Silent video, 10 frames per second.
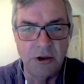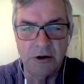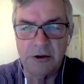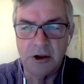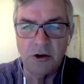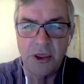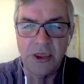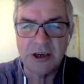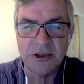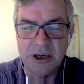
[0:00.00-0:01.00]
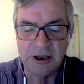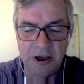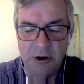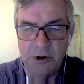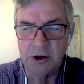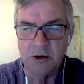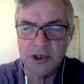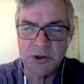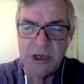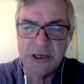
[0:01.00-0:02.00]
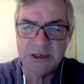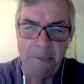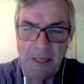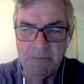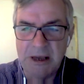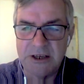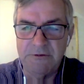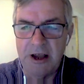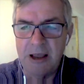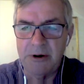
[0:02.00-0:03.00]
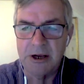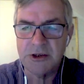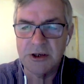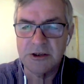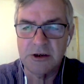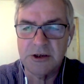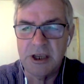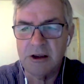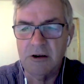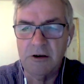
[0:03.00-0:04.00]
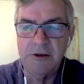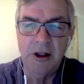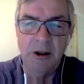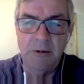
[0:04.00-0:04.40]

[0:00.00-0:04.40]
not the other things that occur when you go into space, like massive vibrations on takeoff,